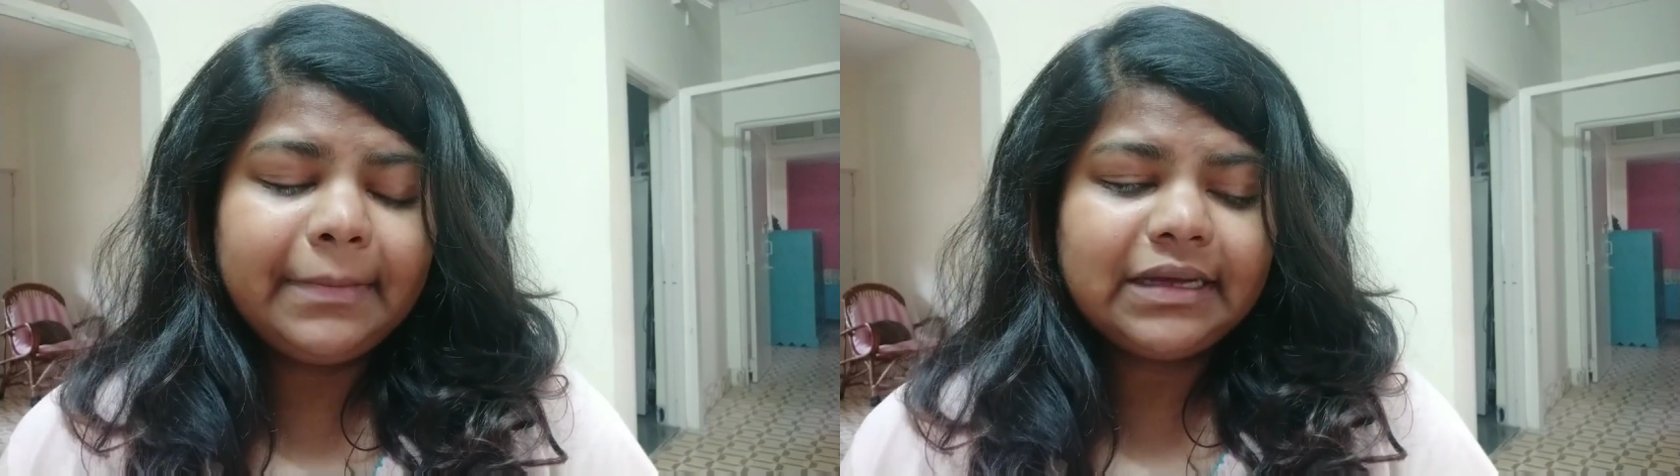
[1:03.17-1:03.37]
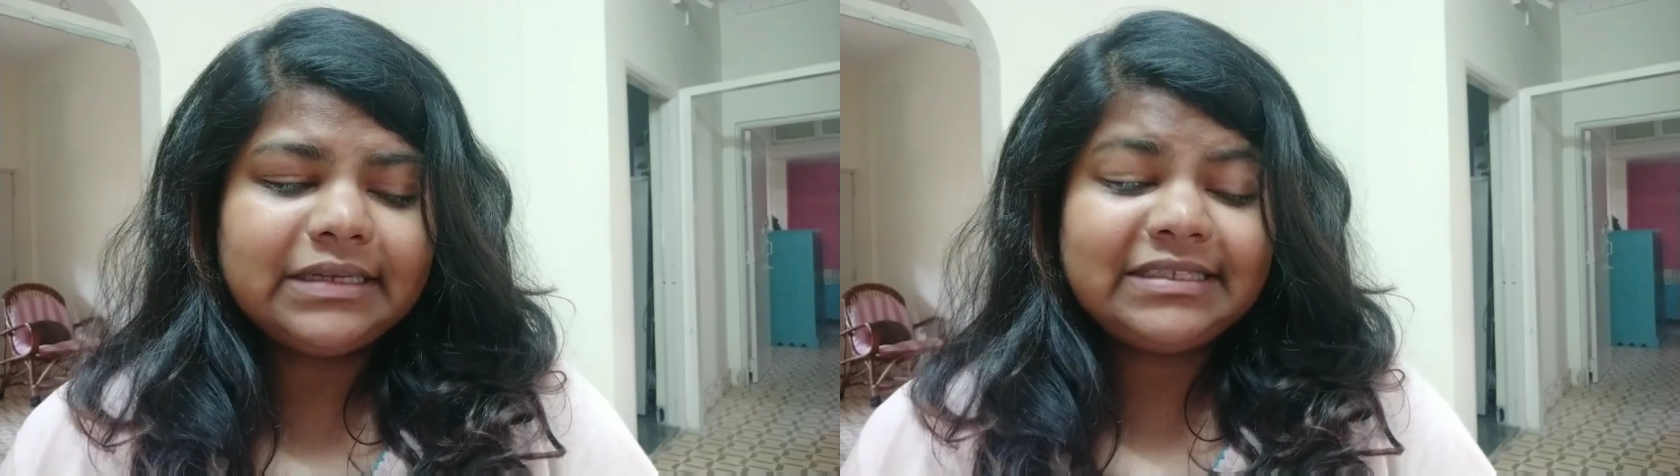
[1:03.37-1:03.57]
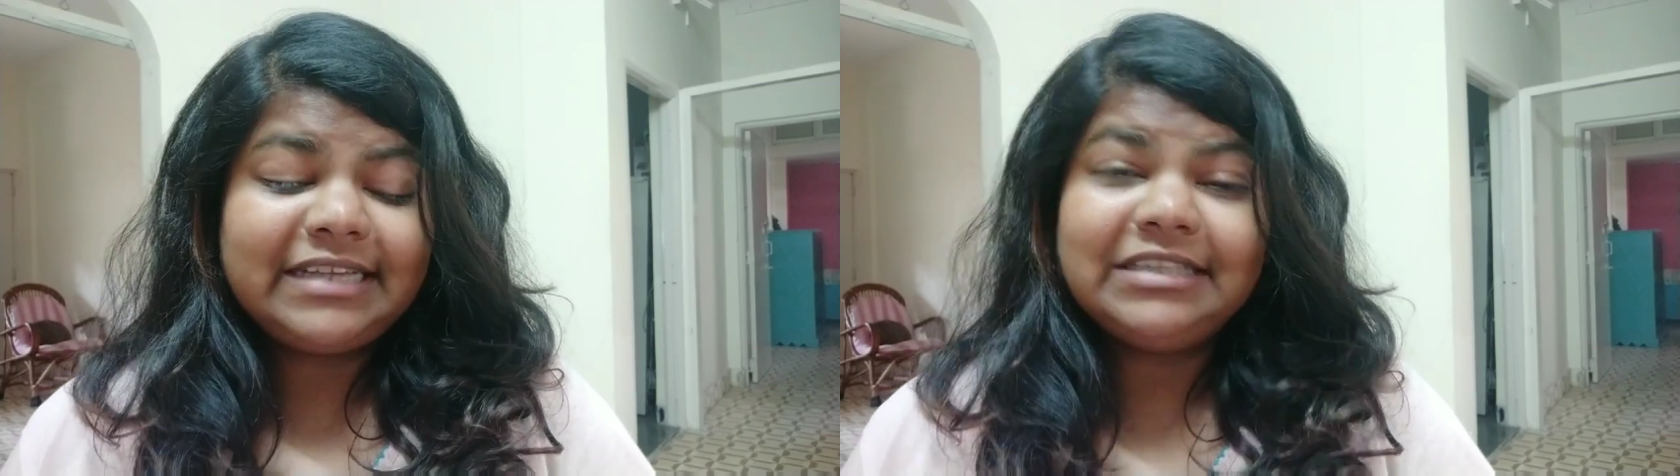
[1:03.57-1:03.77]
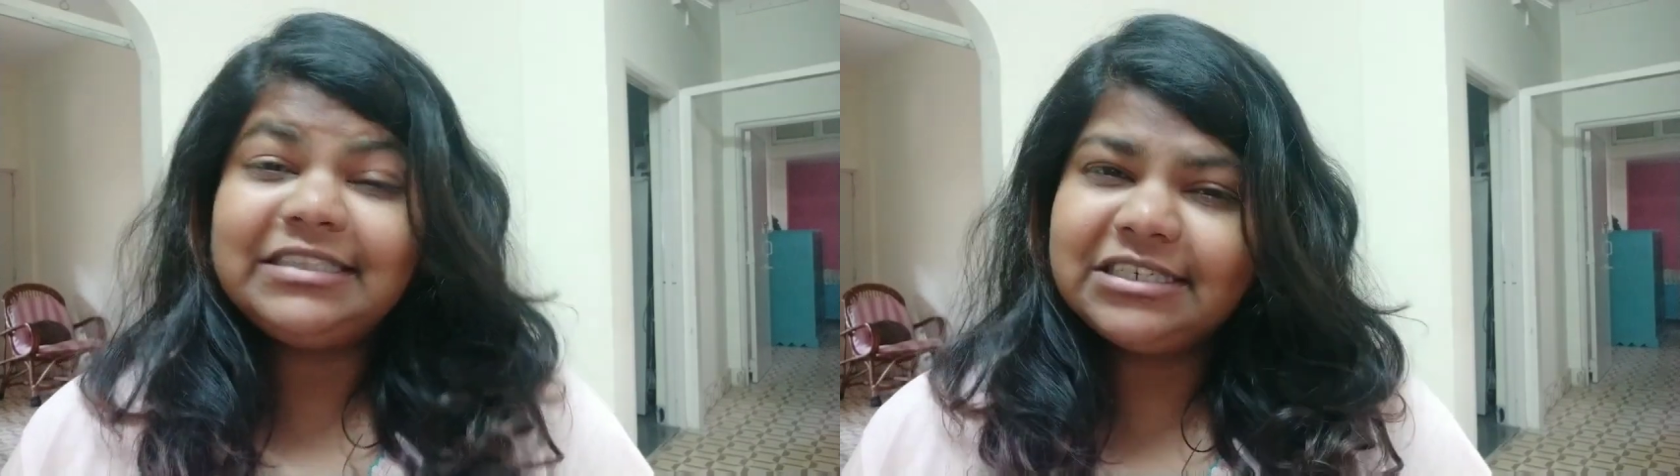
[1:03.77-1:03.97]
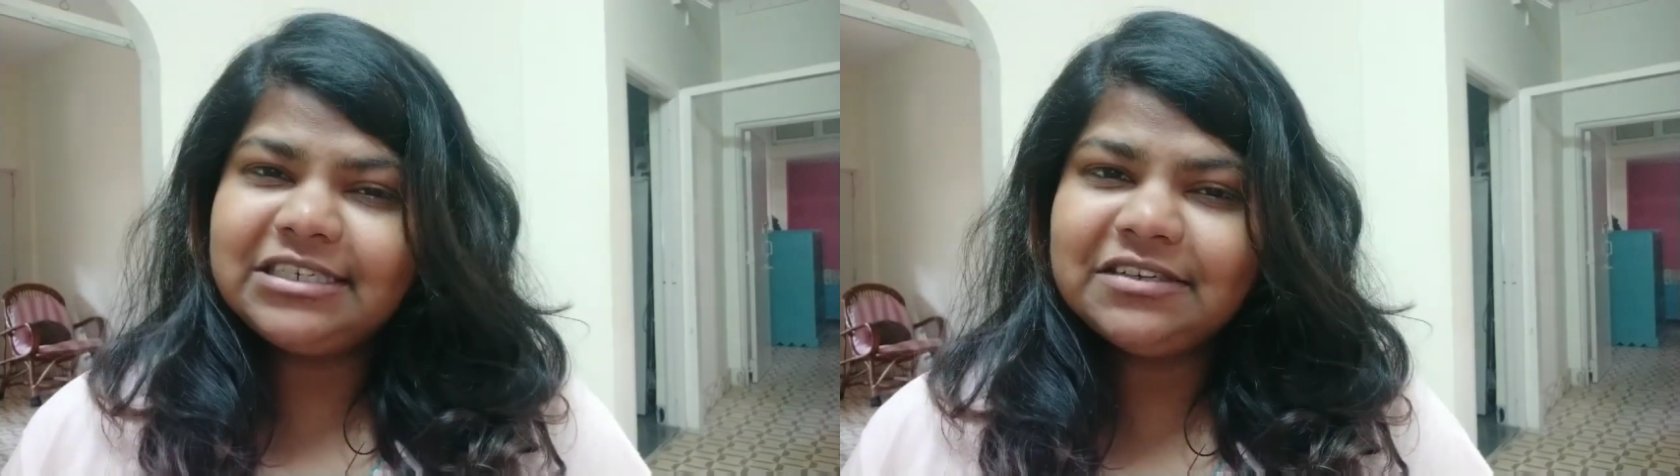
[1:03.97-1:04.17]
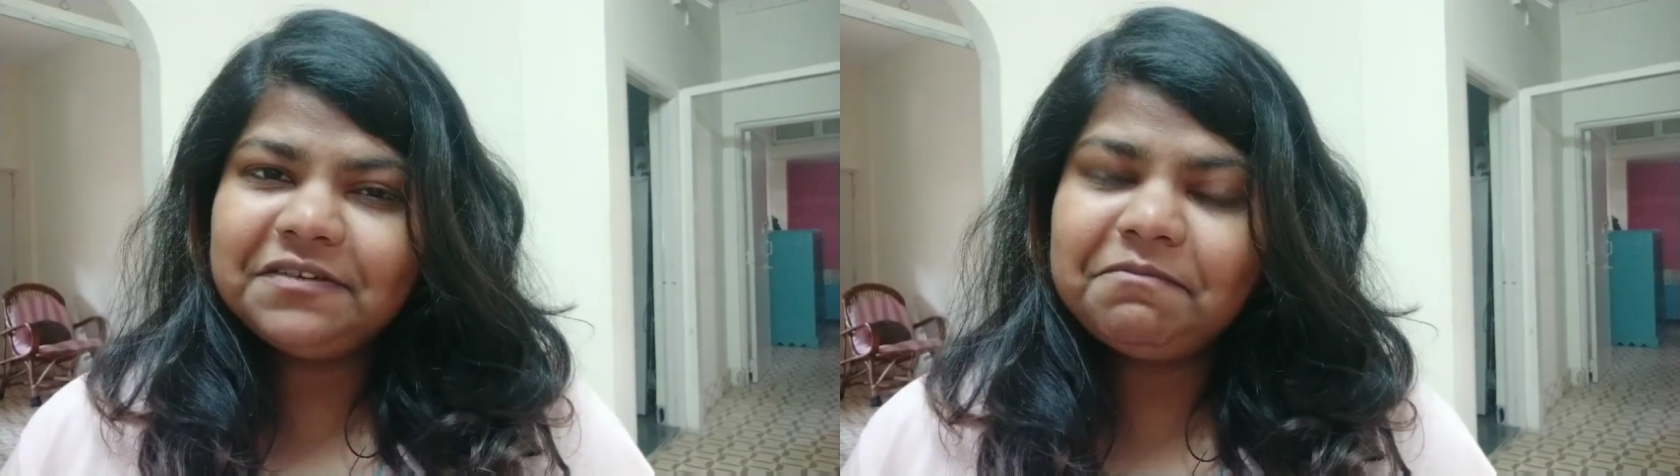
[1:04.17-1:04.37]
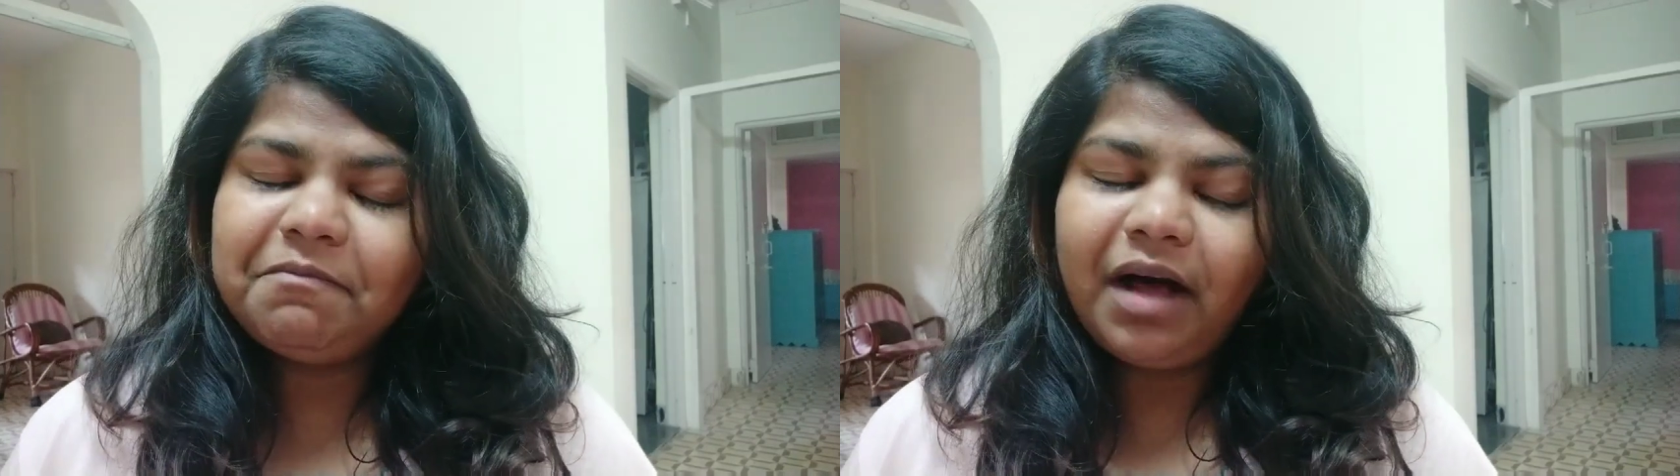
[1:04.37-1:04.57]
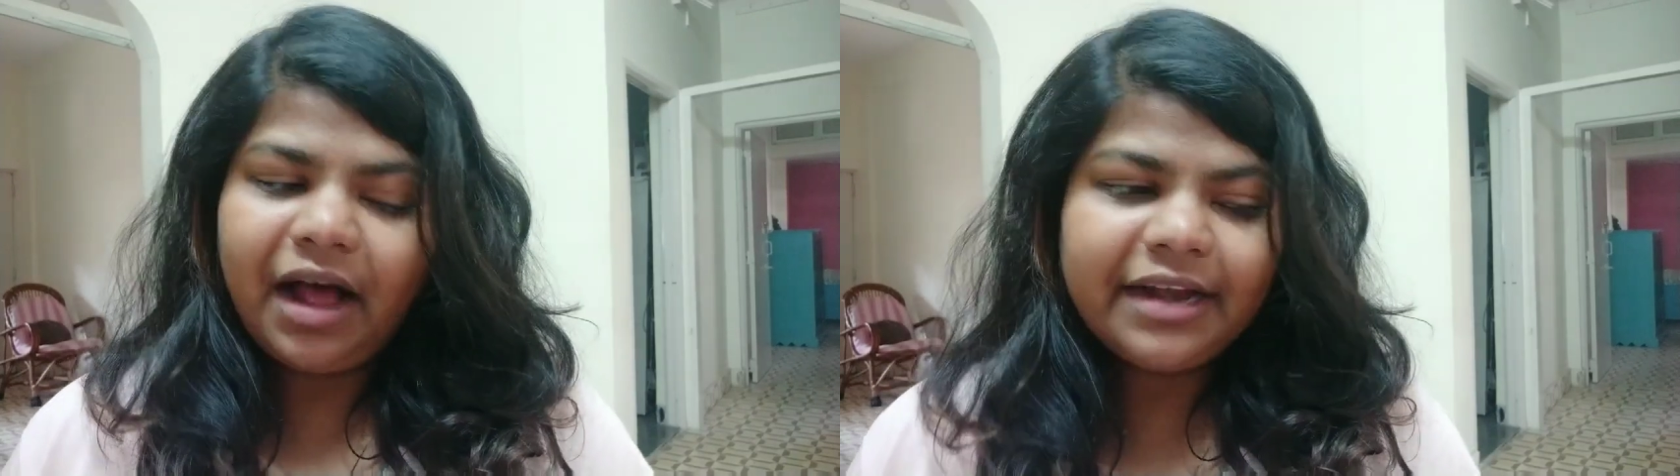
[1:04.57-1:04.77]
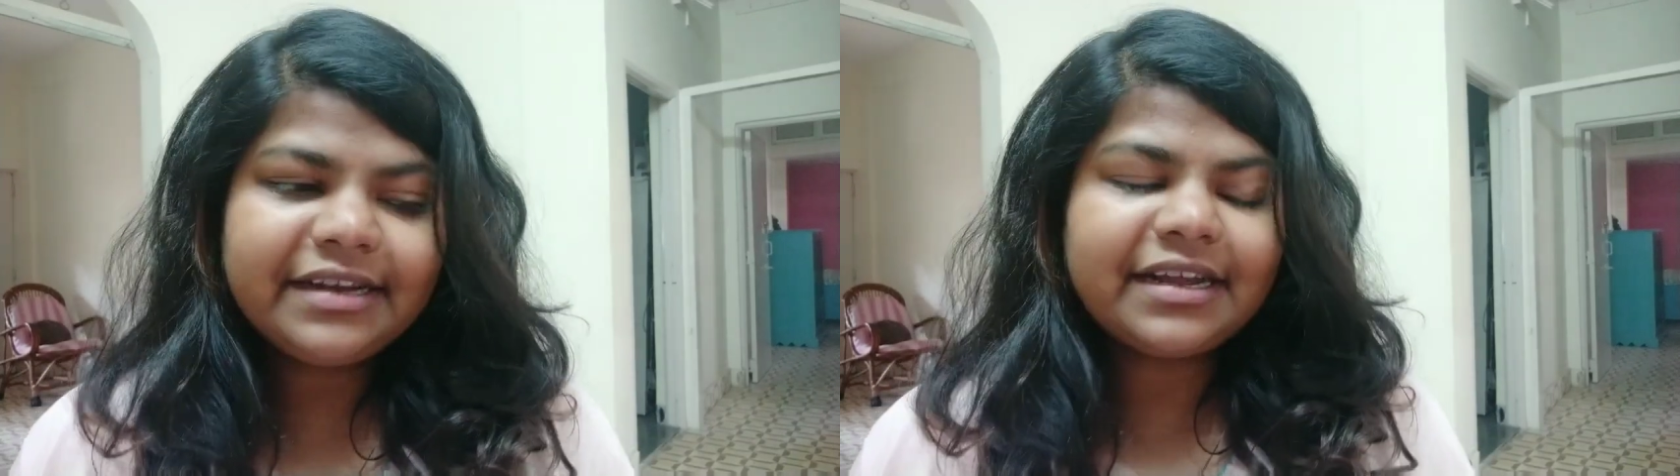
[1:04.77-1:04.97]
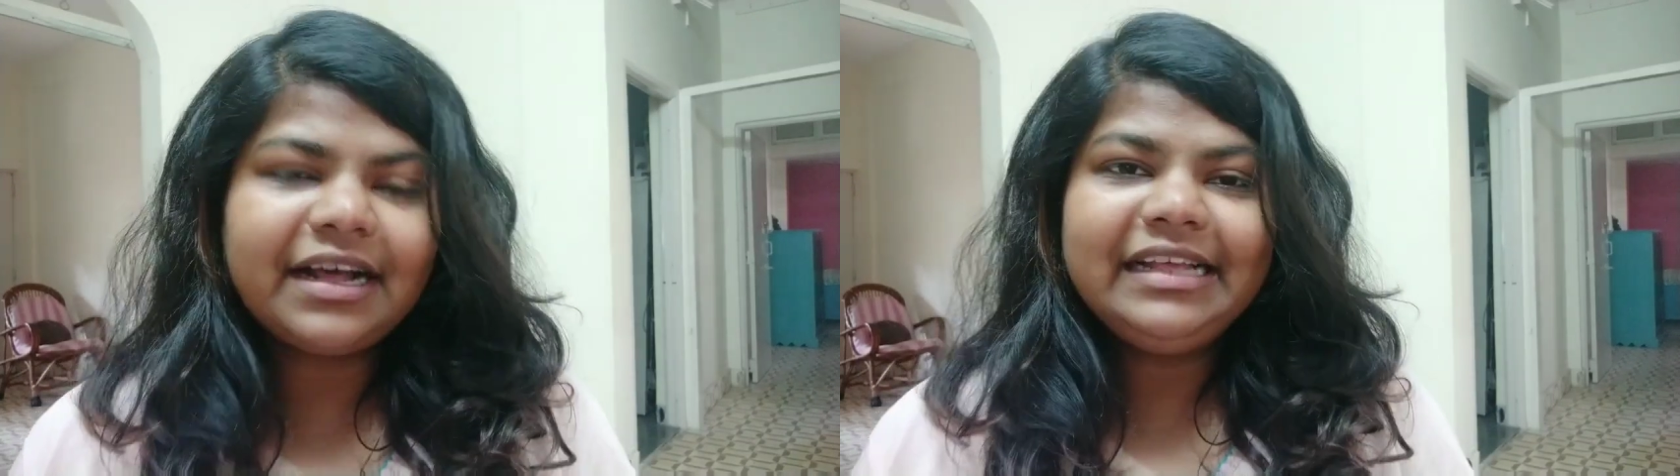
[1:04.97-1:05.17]
sensitive, but
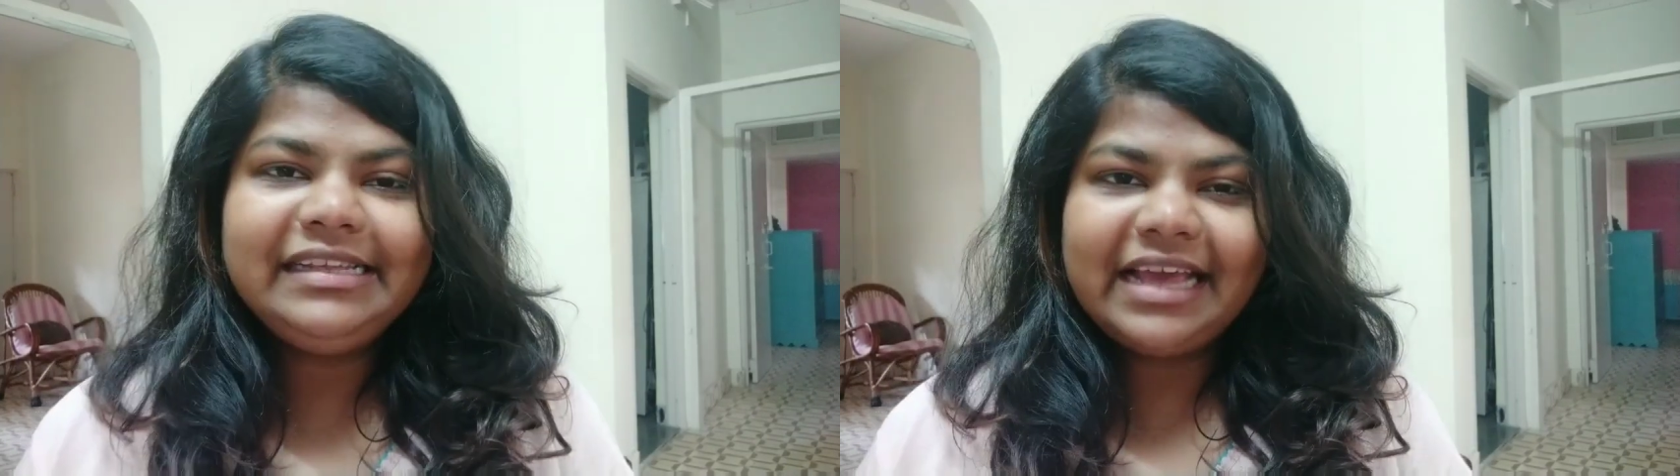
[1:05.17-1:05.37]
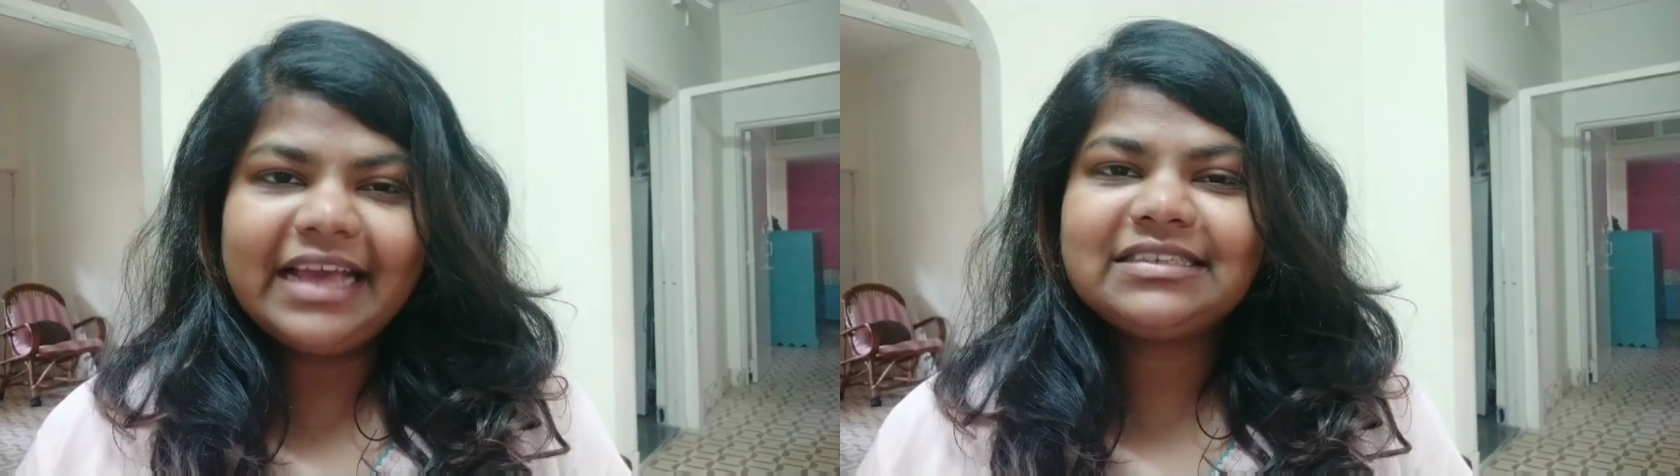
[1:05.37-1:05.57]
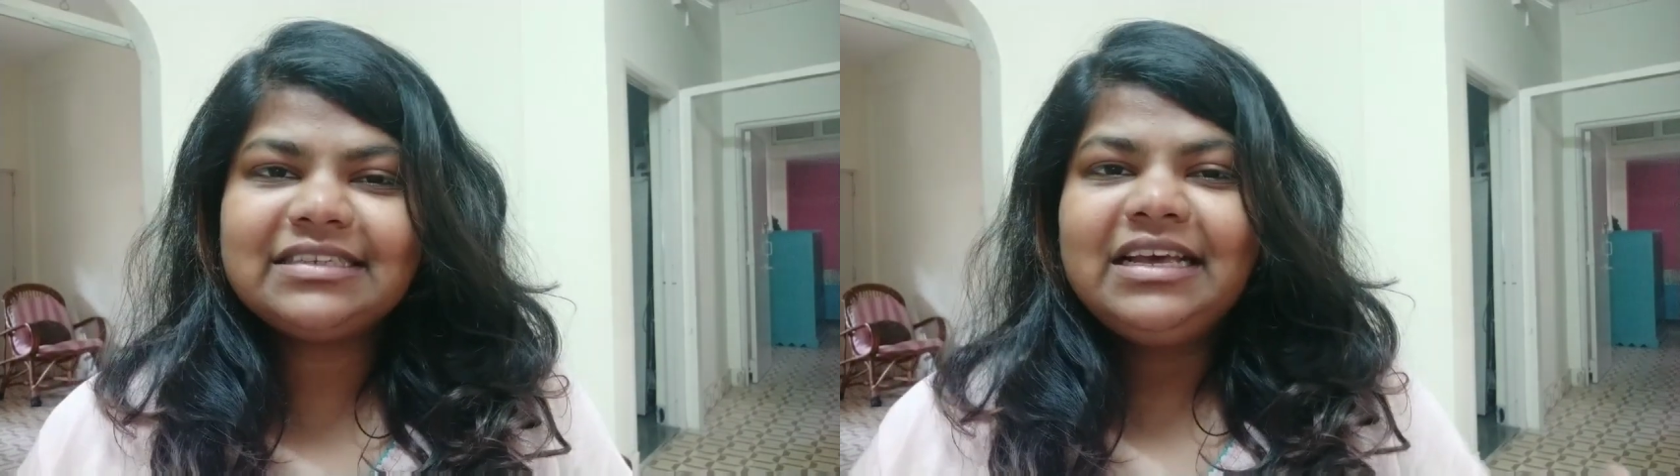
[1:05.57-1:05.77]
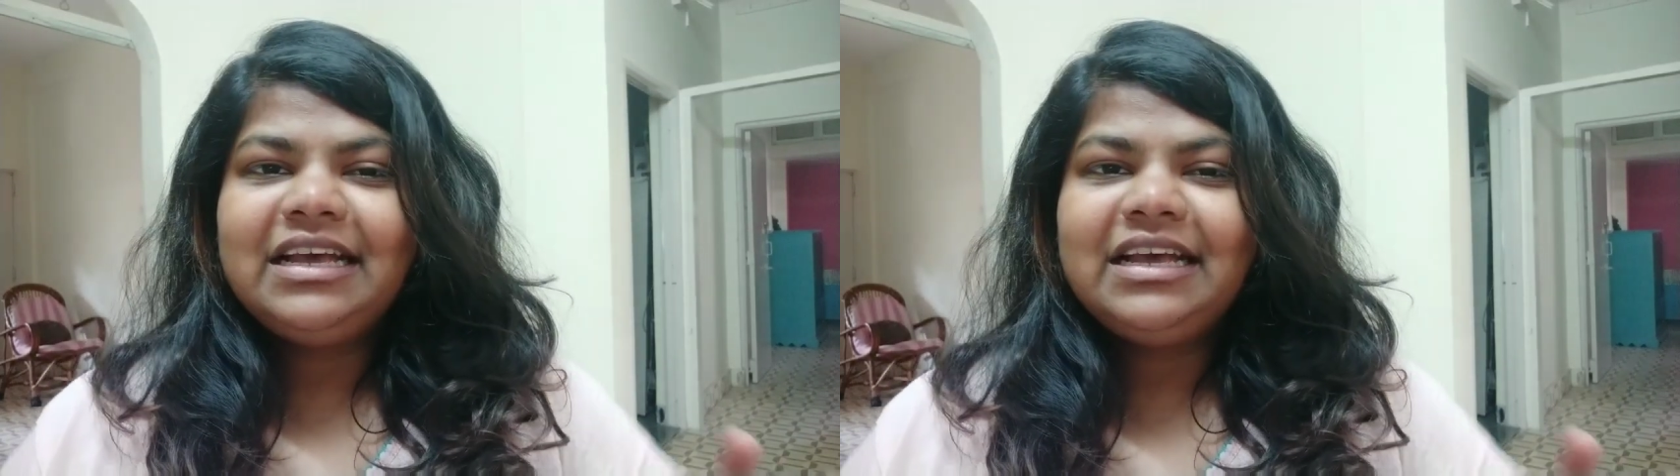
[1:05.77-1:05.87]
yes,